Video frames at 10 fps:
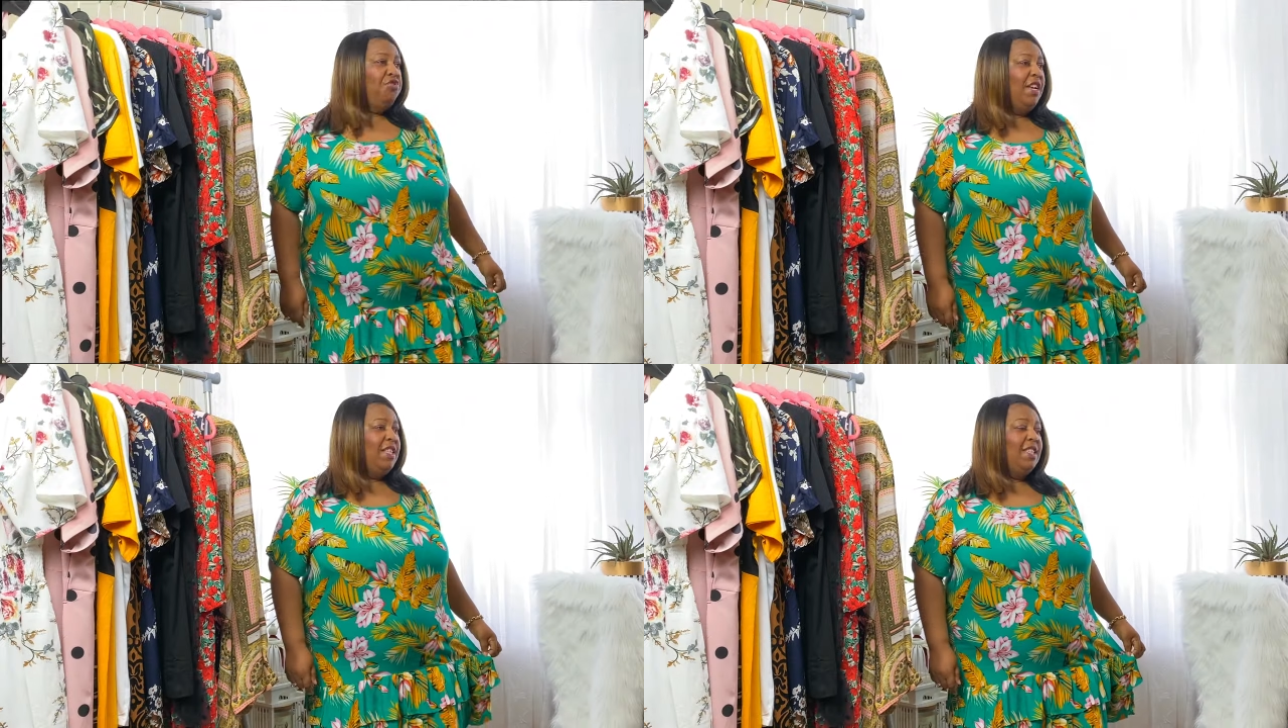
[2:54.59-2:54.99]

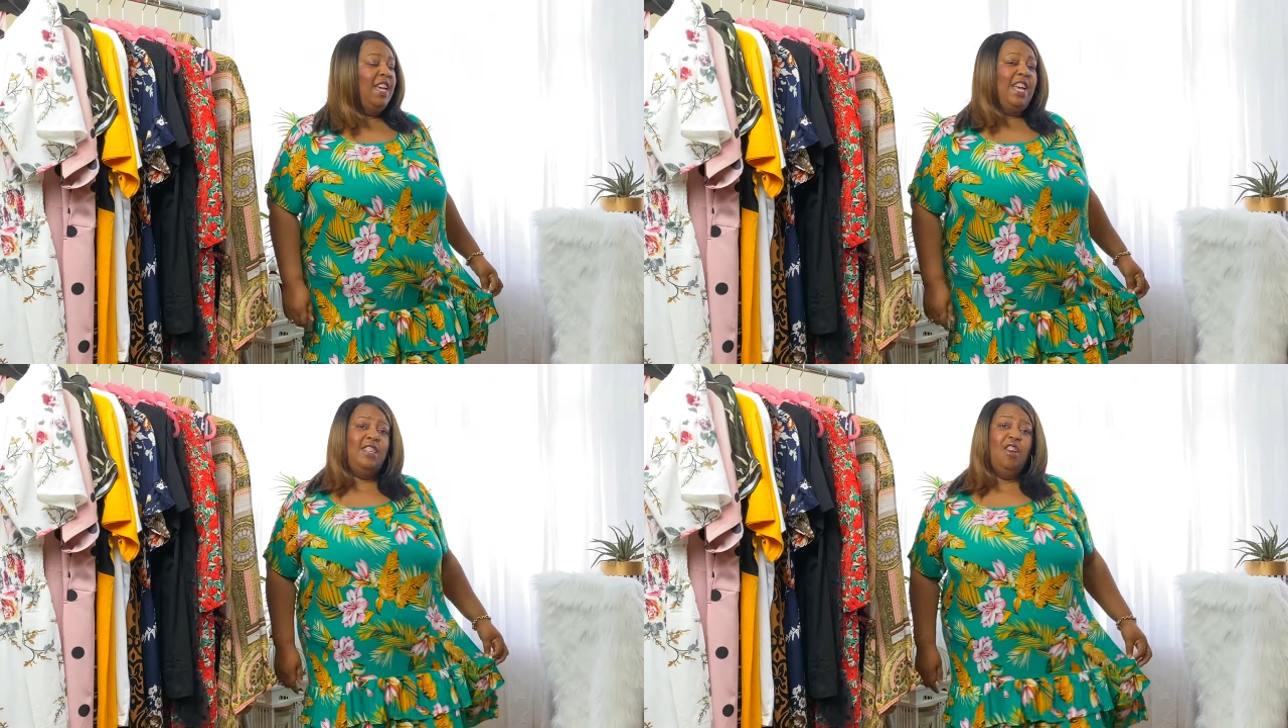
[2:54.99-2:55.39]
dress
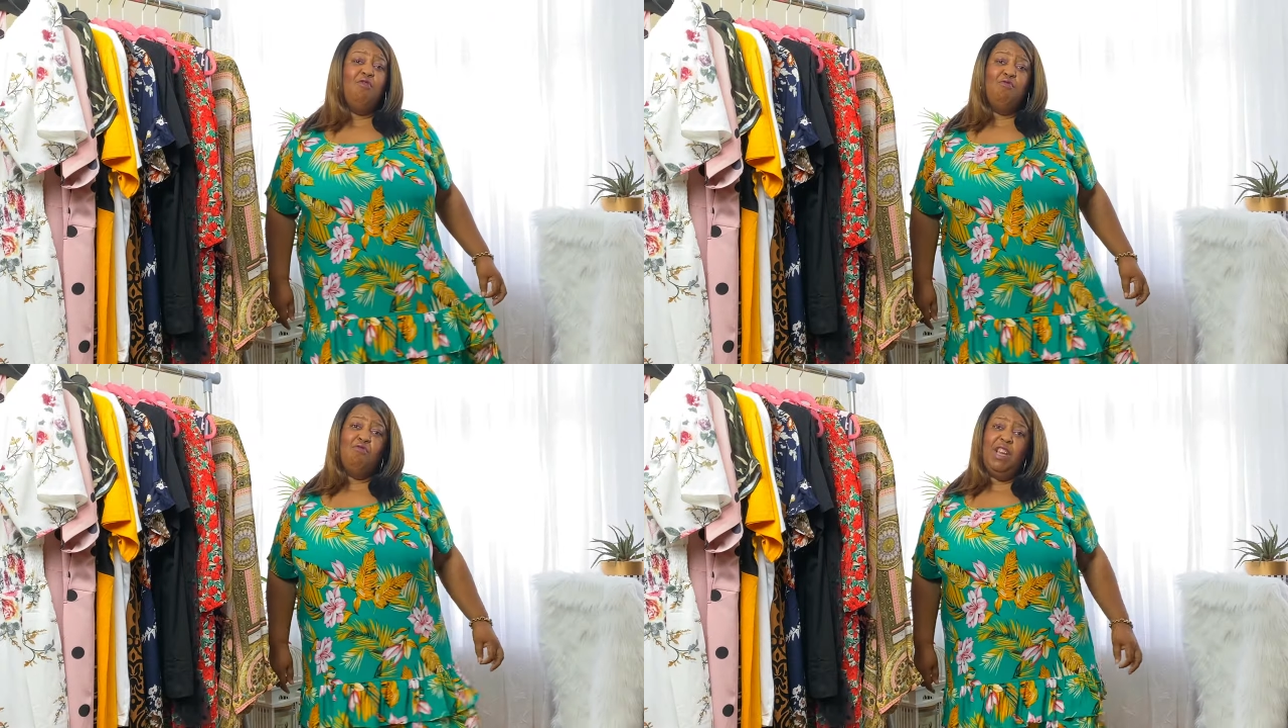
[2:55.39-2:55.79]
is
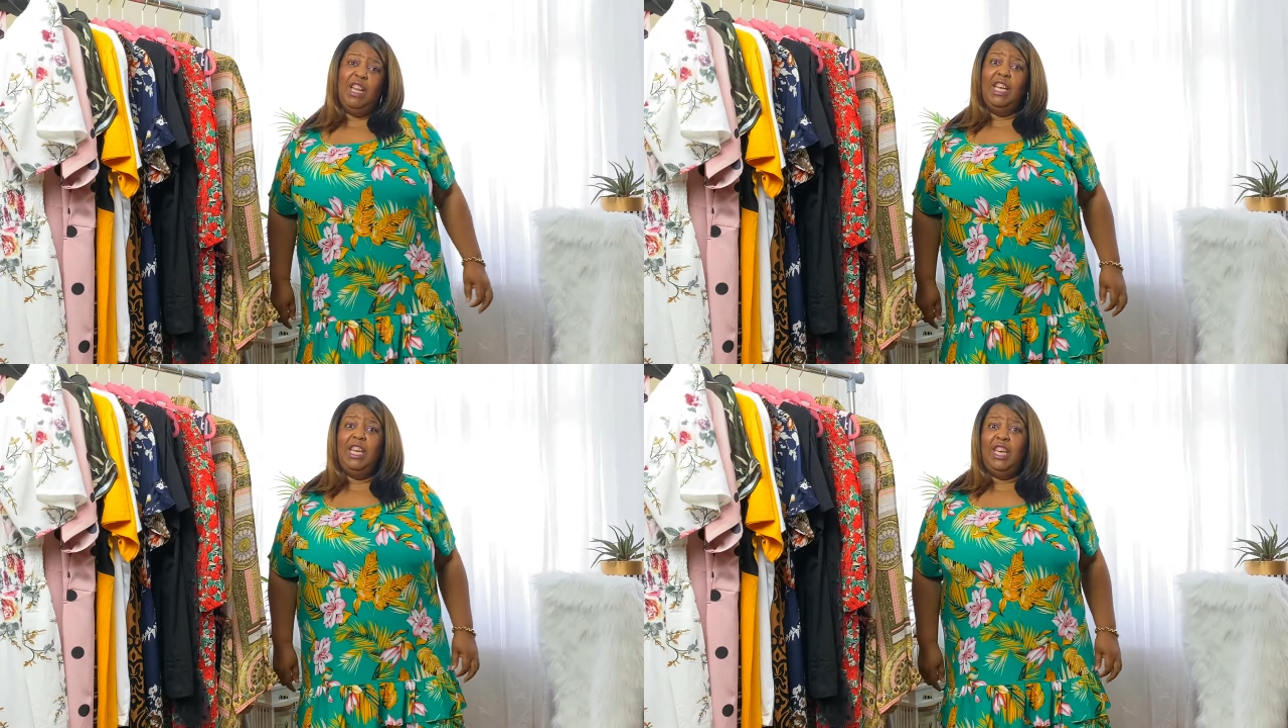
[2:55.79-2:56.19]

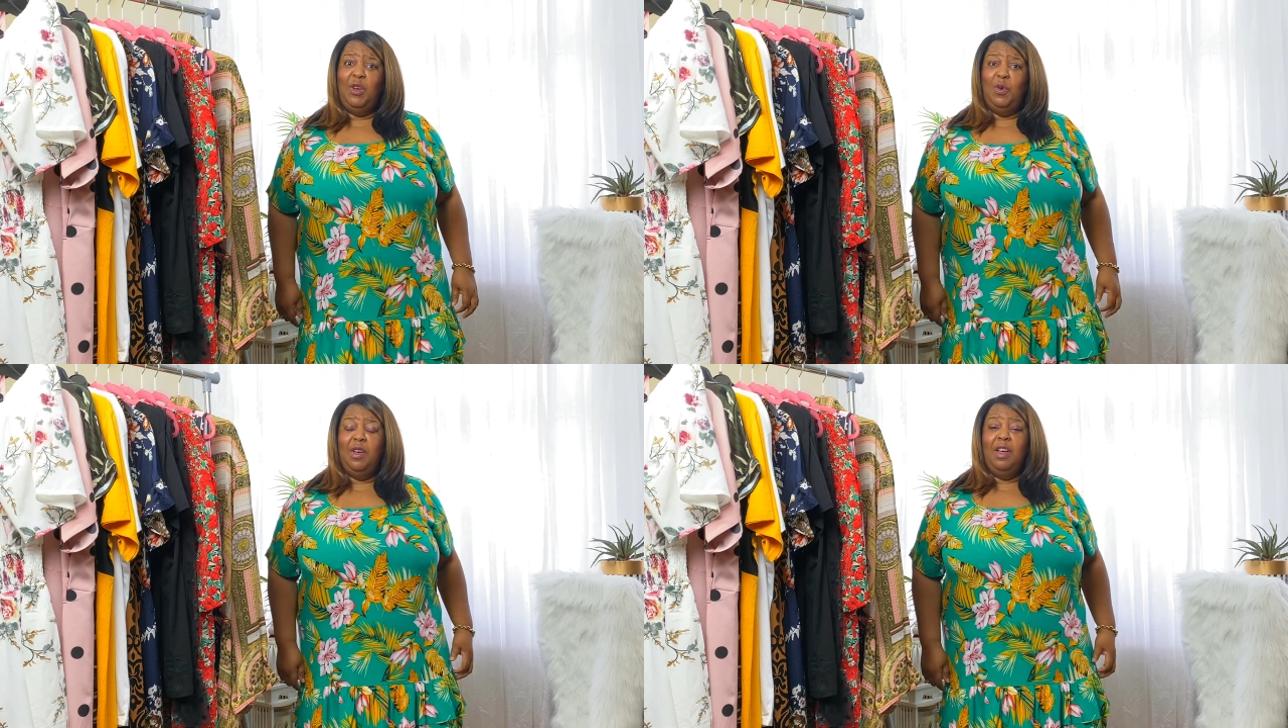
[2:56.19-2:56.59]
really
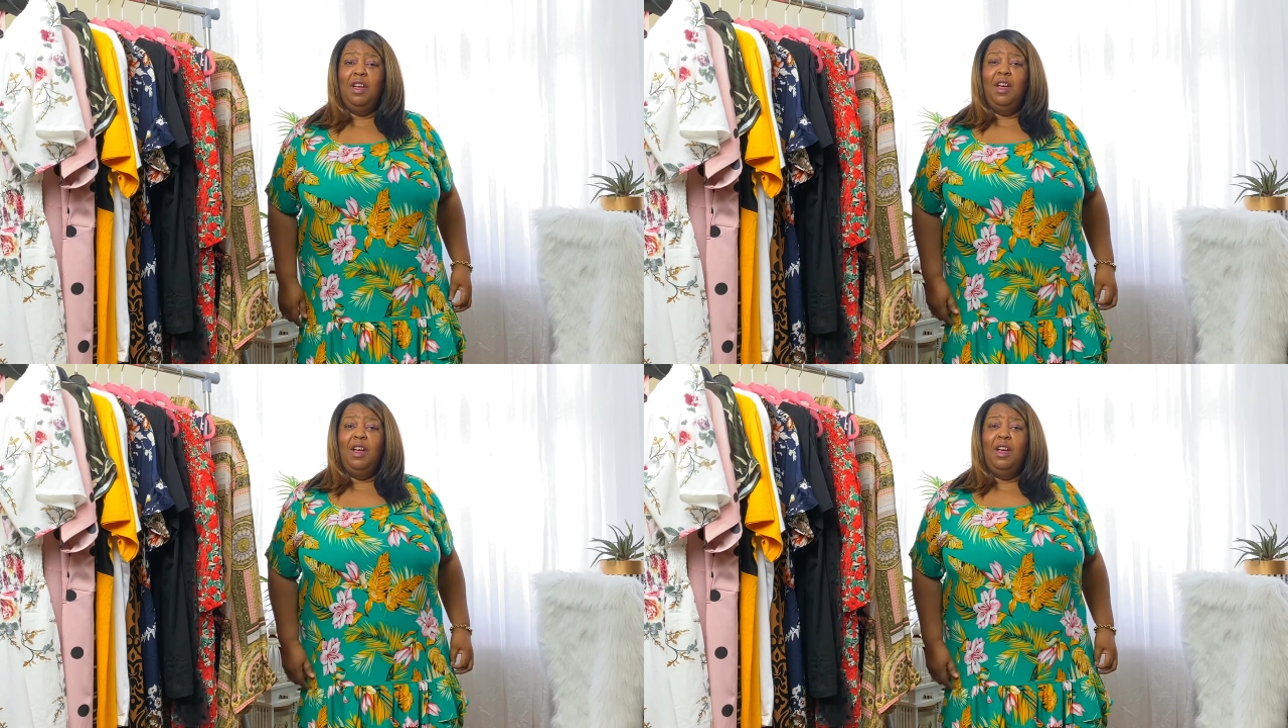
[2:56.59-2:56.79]
cute.